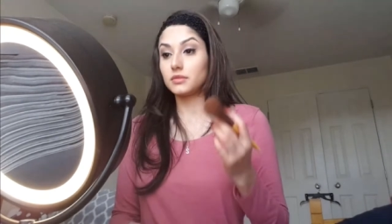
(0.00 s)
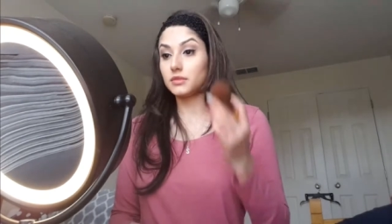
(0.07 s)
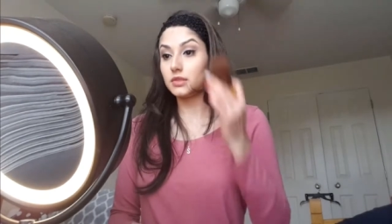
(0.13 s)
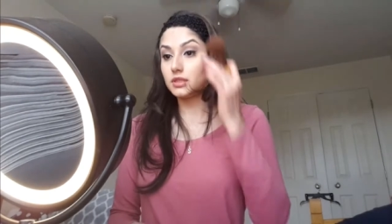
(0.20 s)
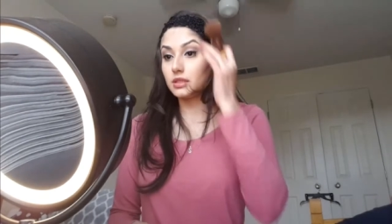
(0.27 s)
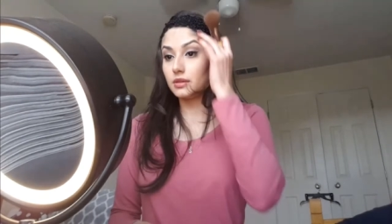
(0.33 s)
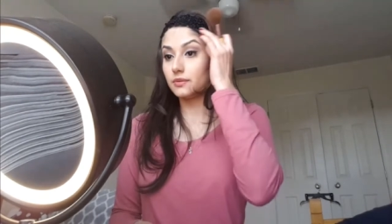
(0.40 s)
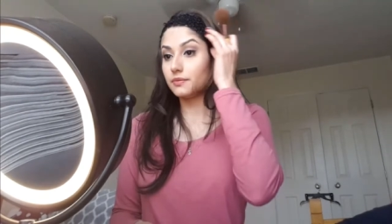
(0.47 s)

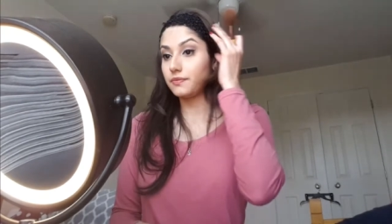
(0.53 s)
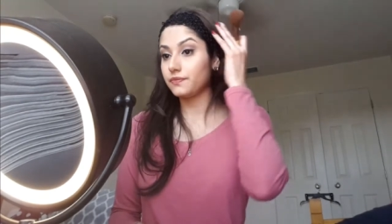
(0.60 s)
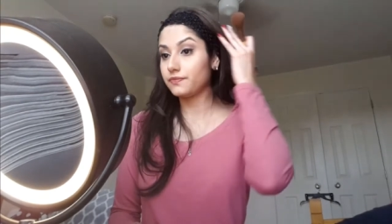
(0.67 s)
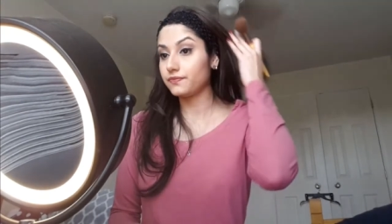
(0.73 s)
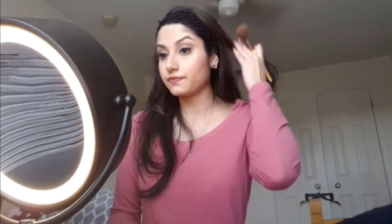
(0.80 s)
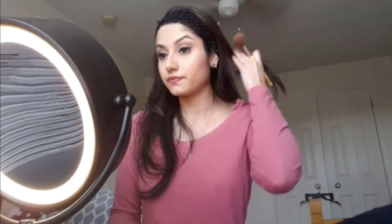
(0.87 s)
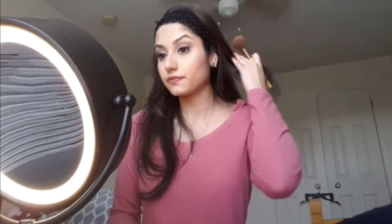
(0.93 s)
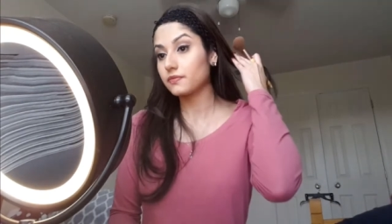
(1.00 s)
See.
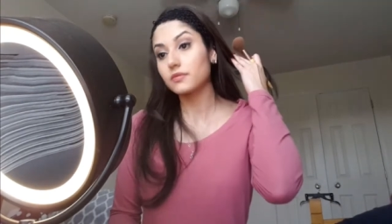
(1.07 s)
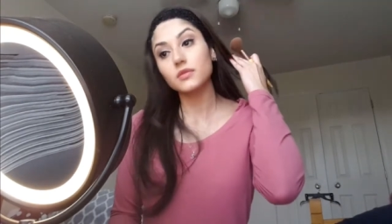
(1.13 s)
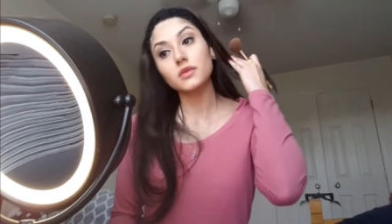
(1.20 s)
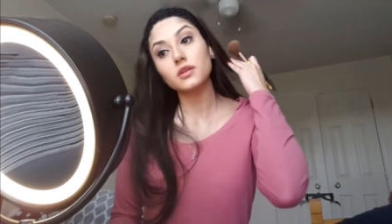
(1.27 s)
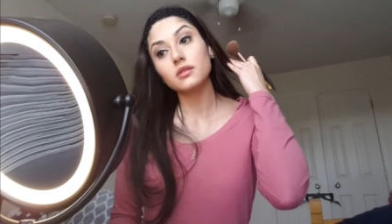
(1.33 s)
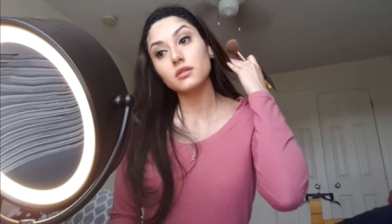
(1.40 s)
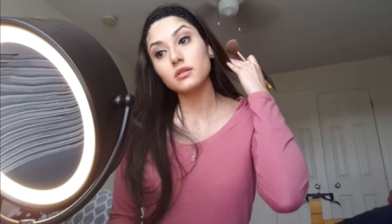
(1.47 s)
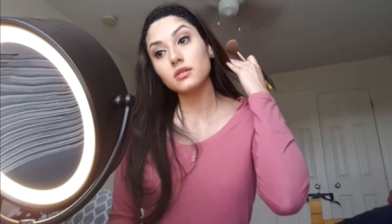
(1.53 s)

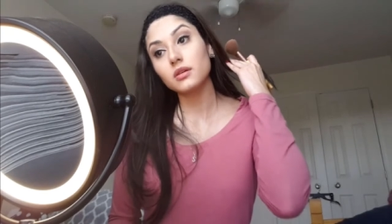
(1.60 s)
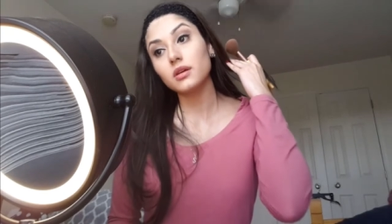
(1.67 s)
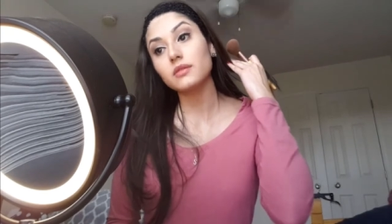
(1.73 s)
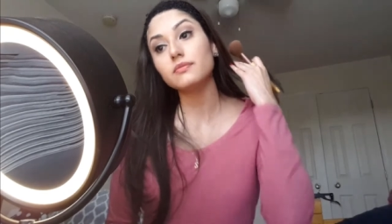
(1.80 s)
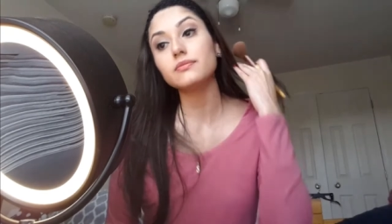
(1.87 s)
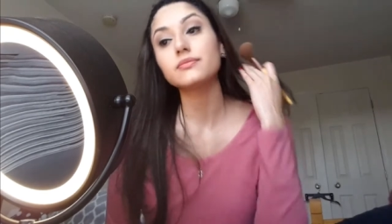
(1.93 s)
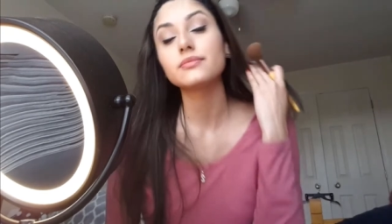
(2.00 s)
Okay.